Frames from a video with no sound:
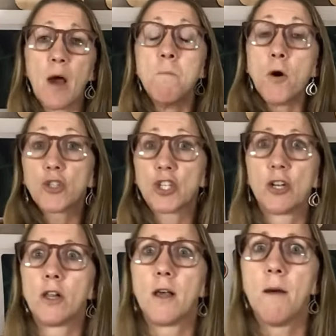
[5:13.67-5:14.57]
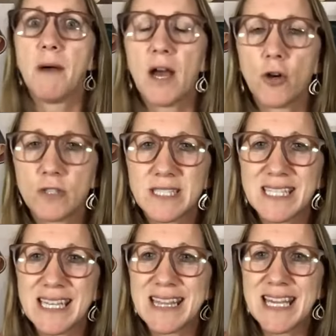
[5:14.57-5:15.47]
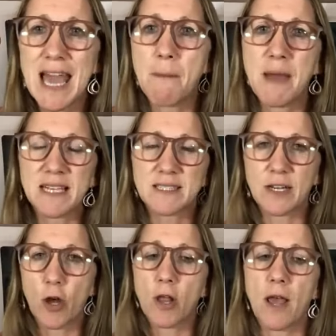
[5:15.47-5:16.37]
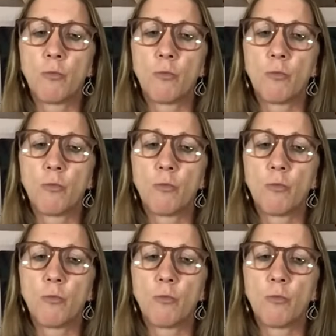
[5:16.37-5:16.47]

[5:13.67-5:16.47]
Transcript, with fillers: emotional about the MS at all.